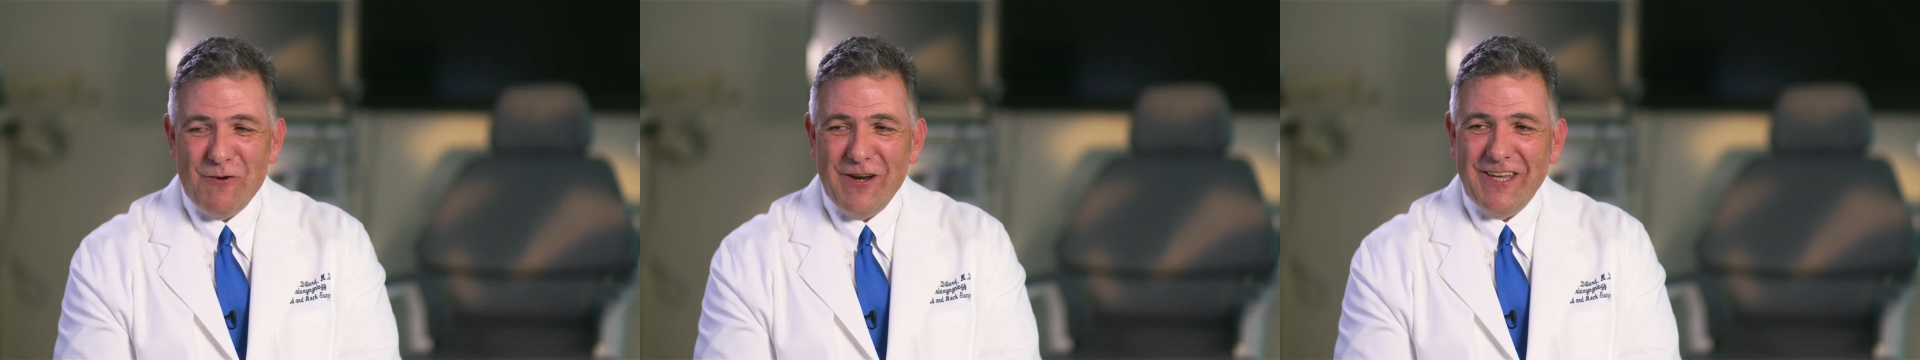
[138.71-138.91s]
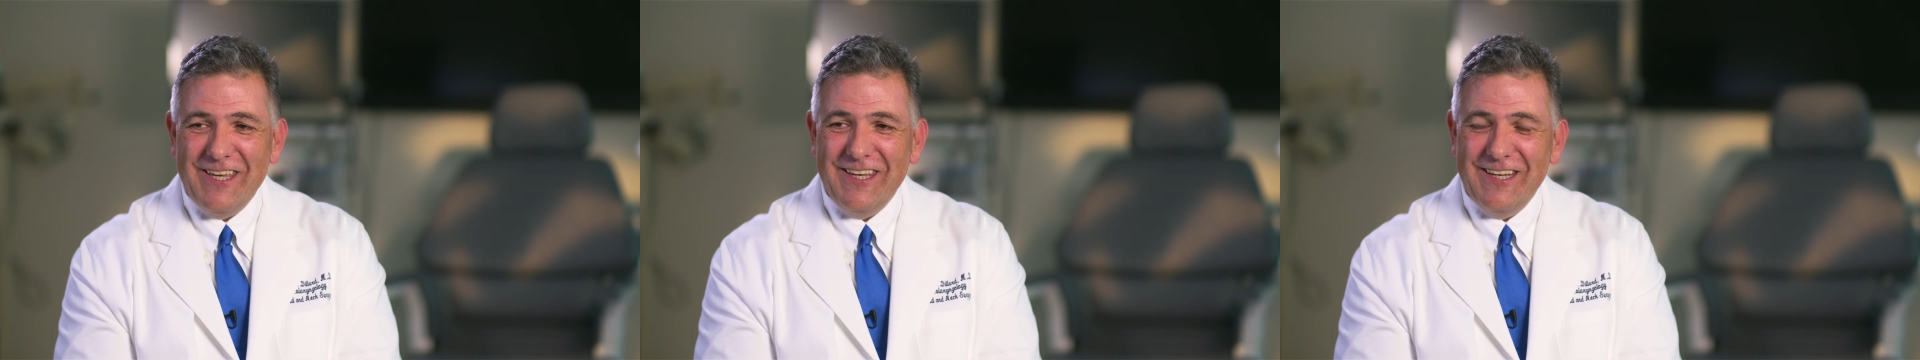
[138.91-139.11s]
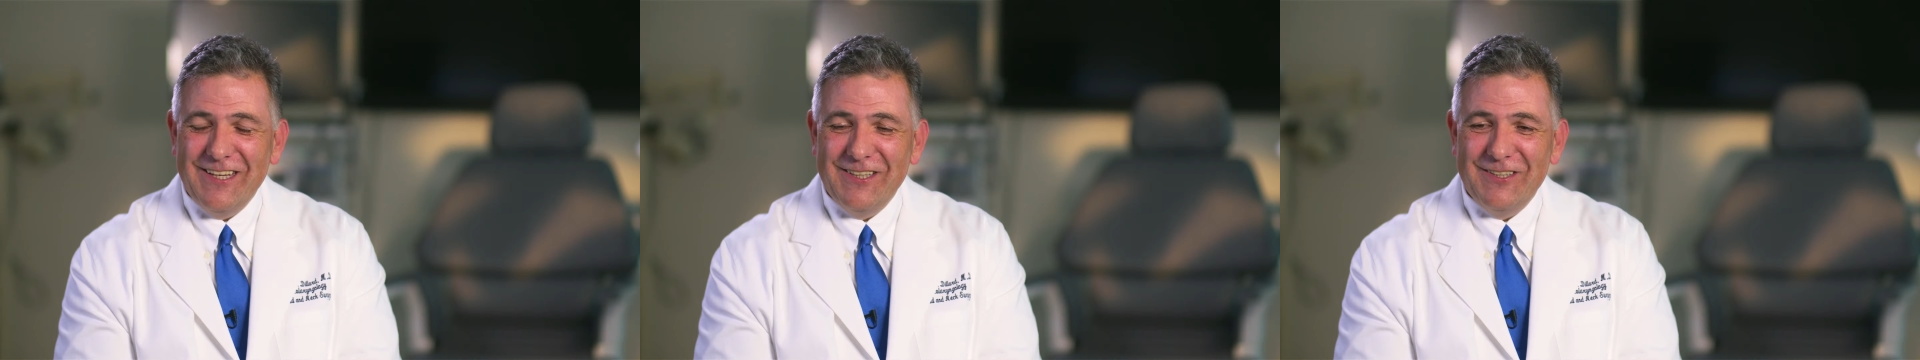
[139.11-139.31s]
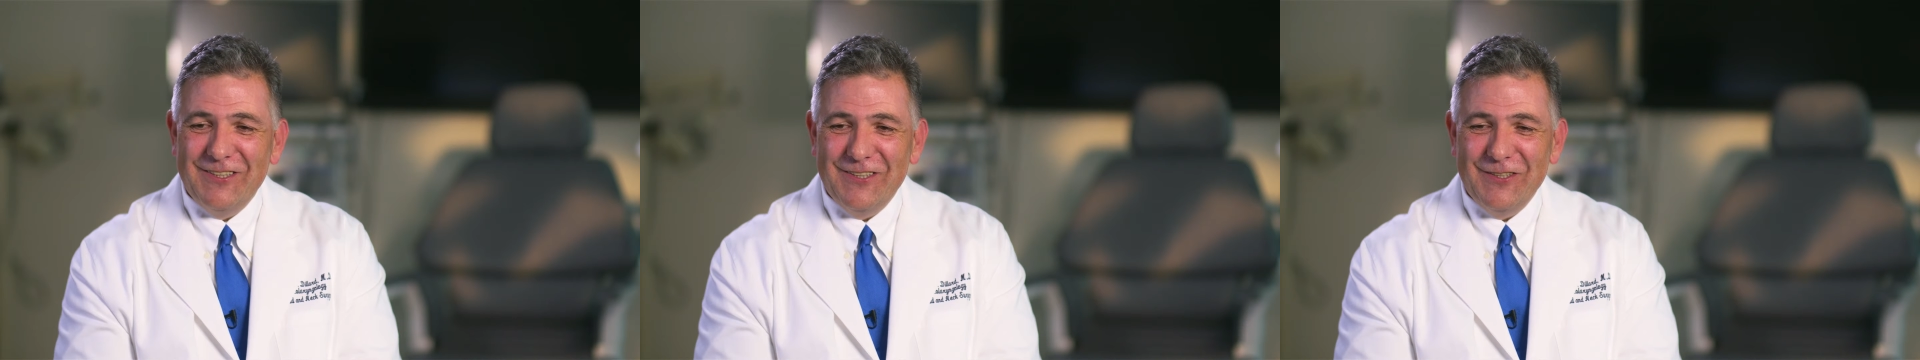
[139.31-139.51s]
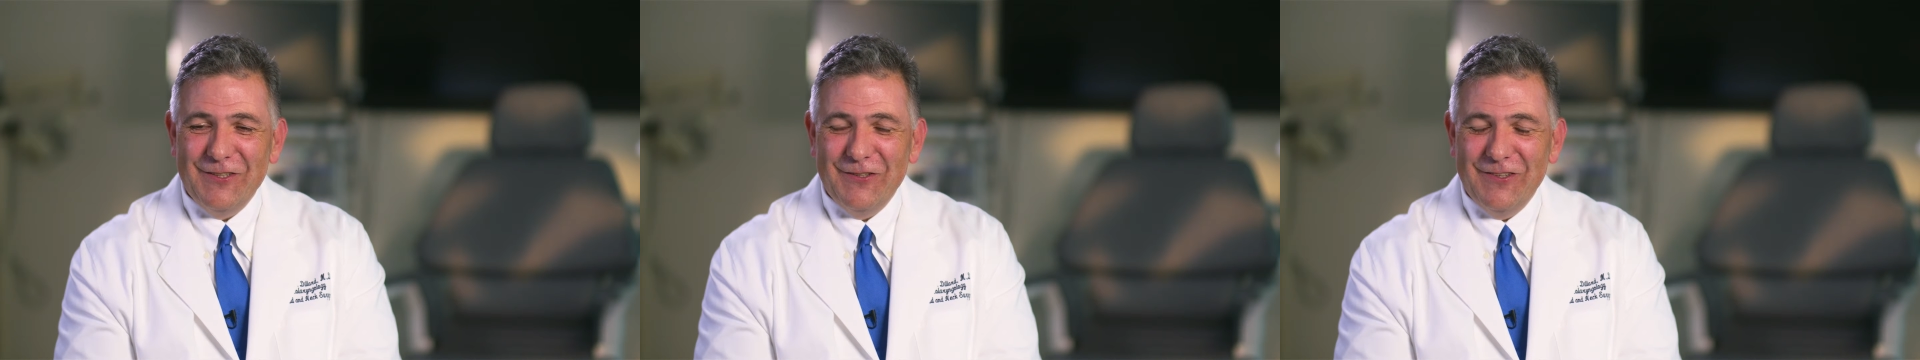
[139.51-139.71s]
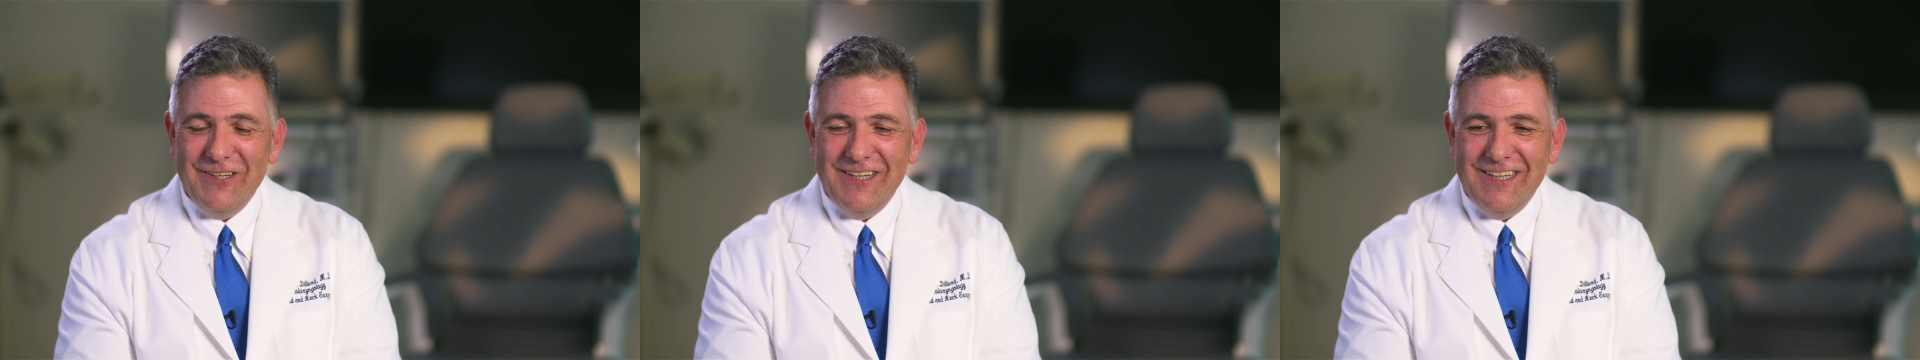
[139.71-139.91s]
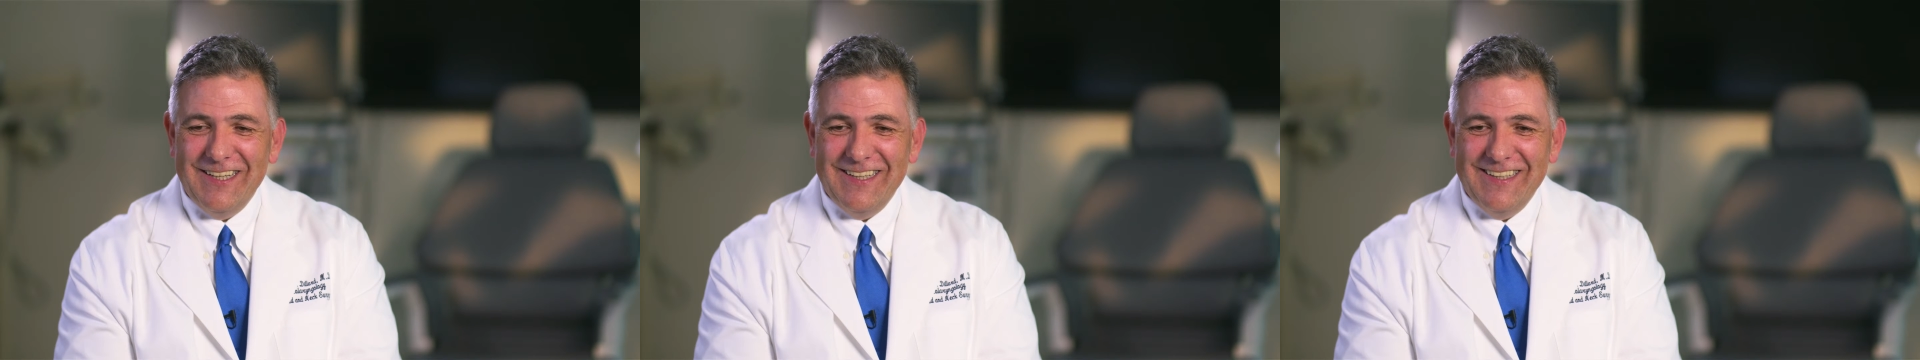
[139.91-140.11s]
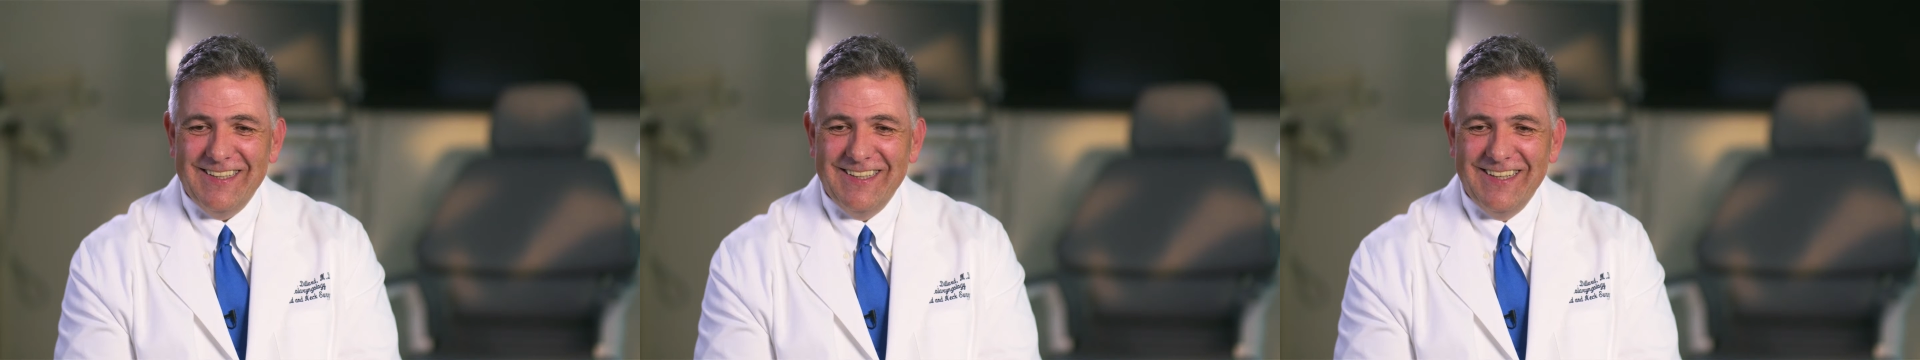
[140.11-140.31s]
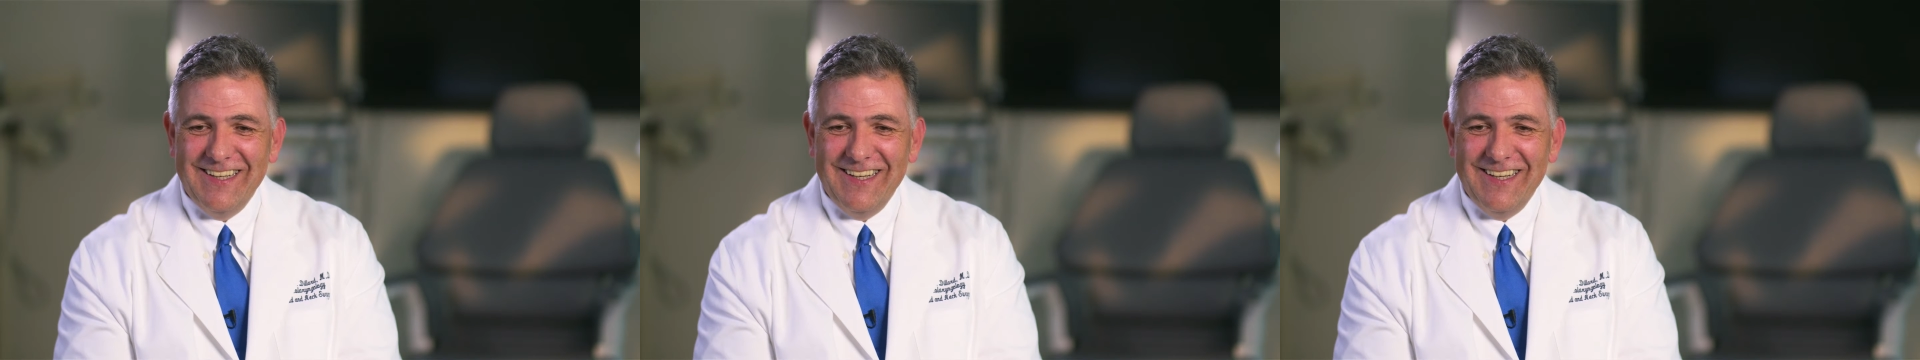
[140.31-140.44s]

breaking into uh,